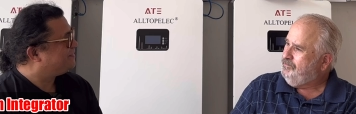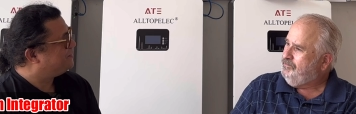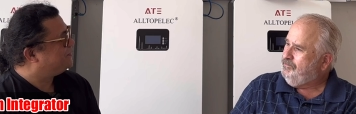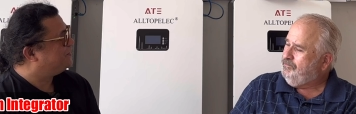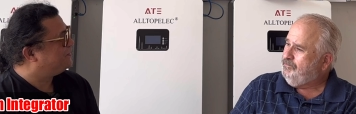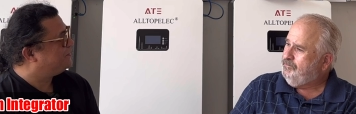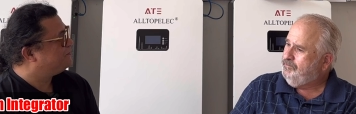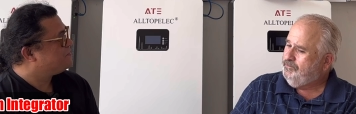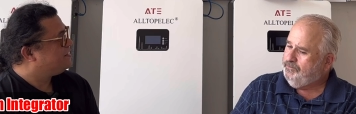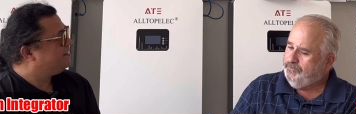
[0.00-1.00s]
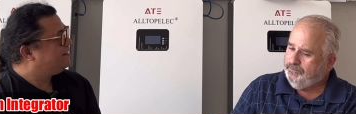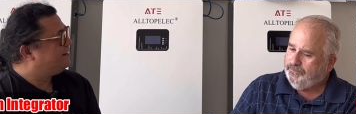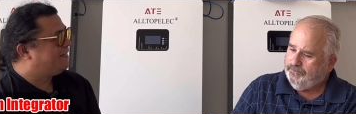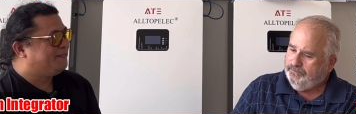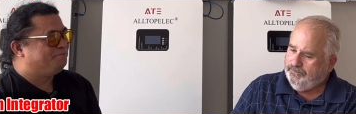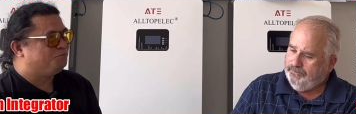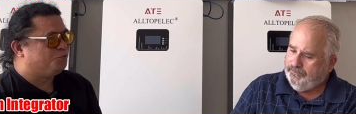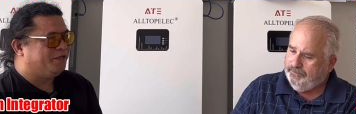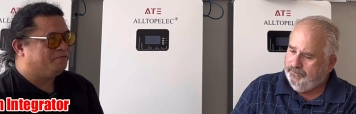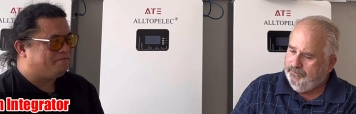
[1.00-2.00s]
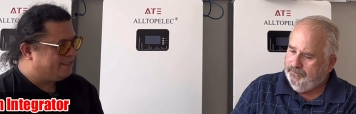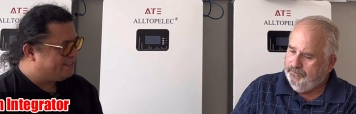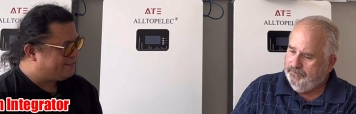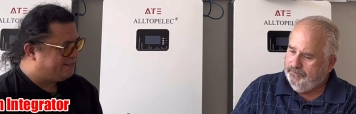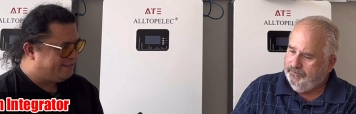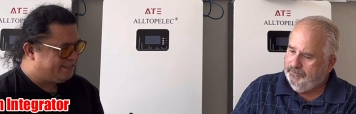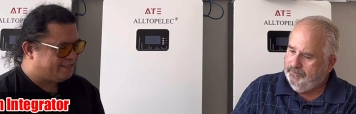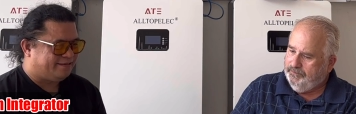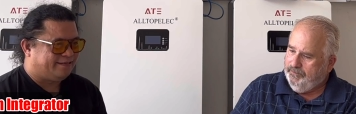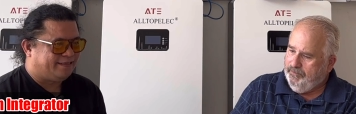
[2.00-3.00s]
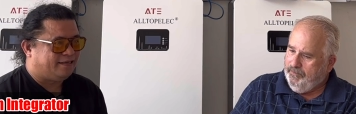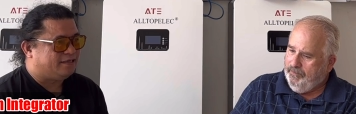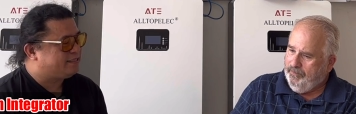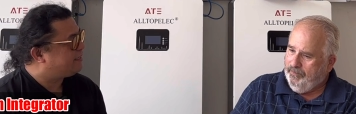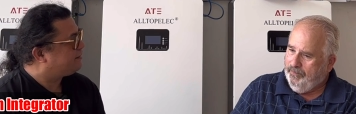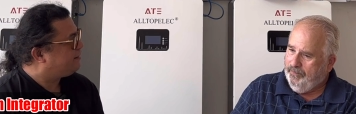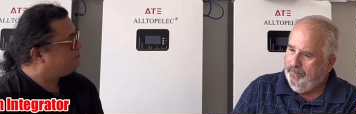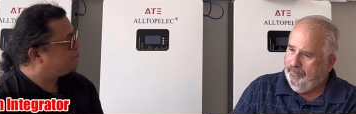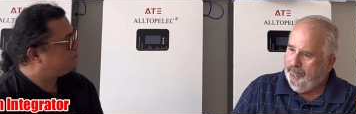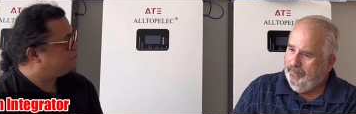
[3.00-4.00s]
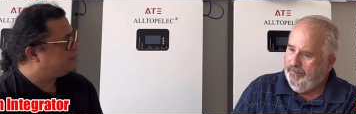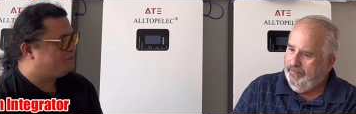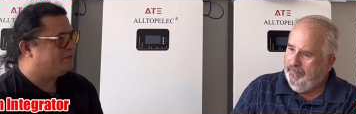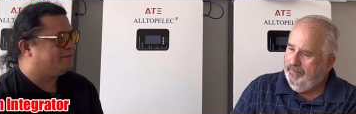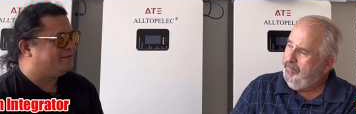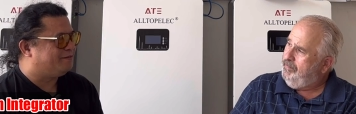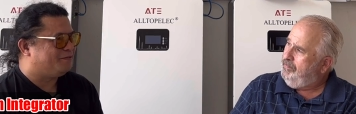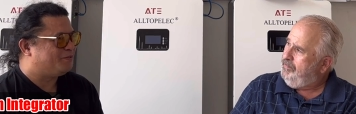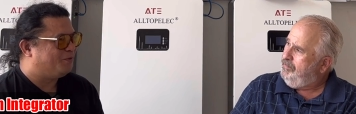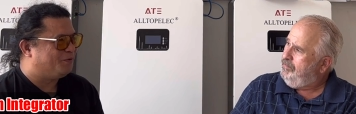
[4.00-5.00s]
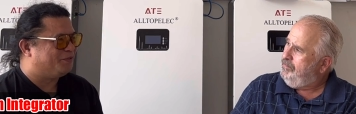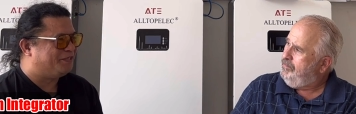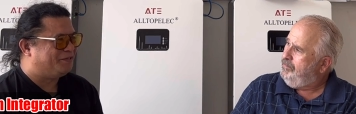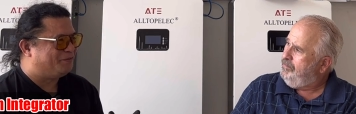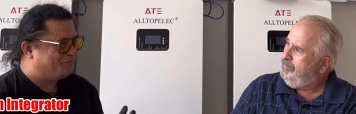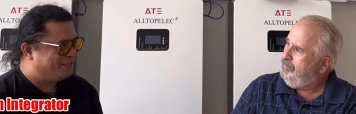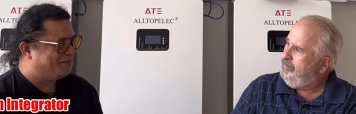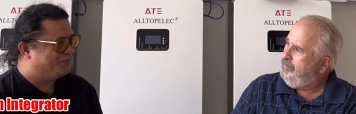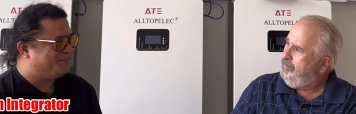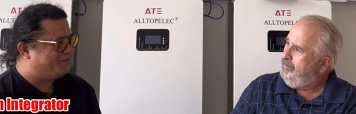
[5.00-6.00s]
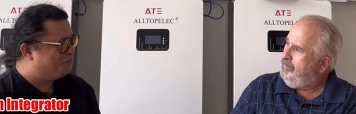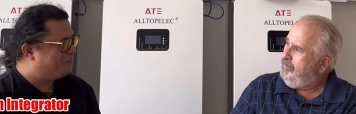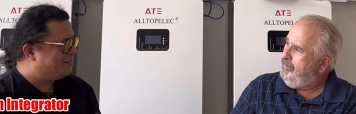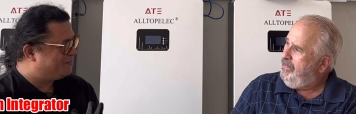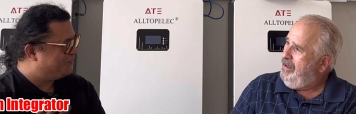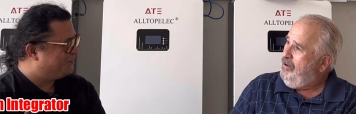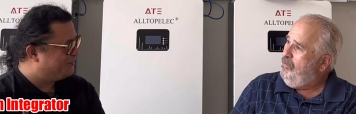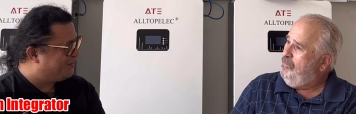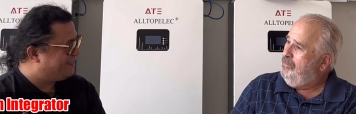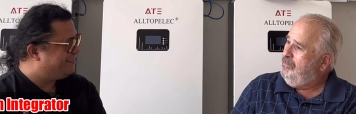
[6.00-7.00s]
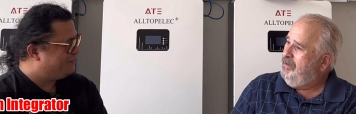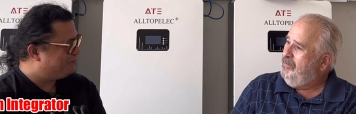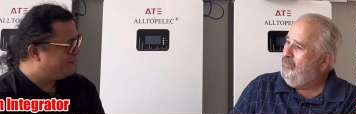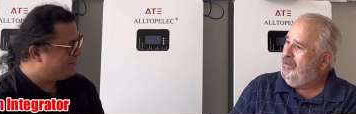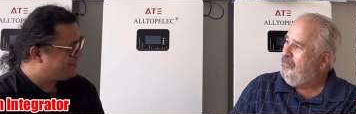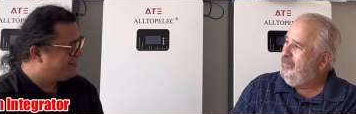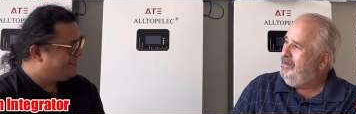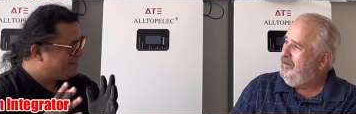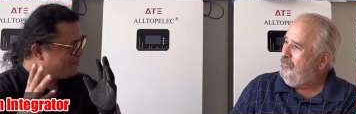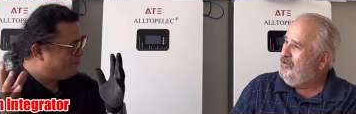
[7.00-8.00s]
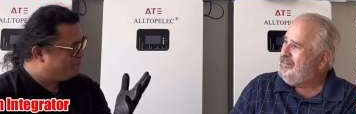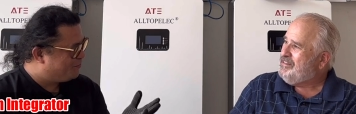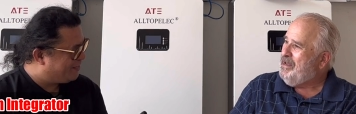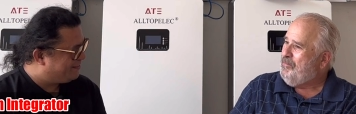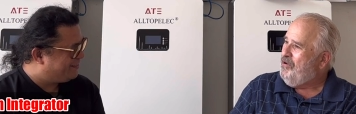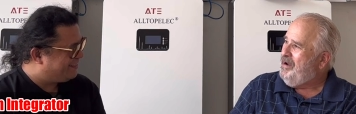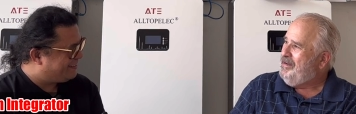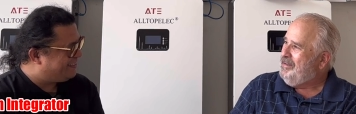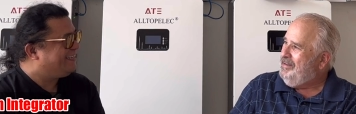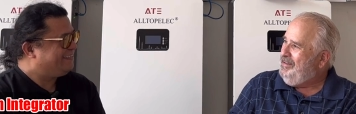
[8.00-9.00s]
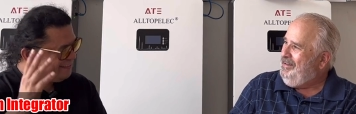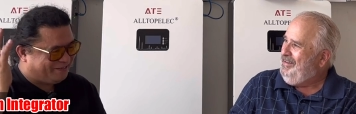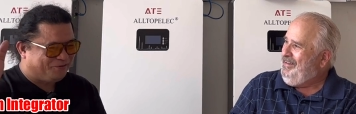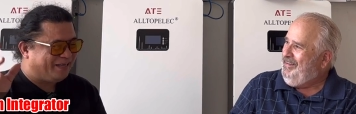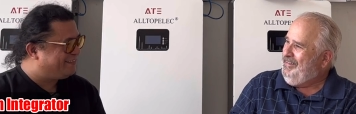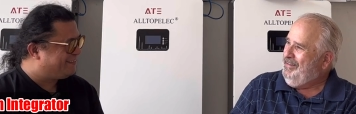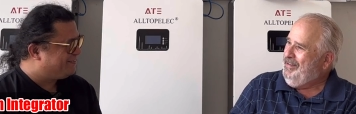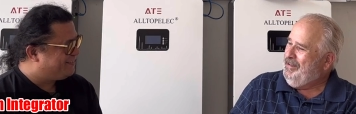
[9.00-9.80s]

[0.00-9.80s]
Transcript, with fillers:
Speaker 1: yeah so um, we finish this uh, setup. Maybe uh, it's a longer period compared to others because well, it, it some not weather, stop raining. Yeah, the, the weather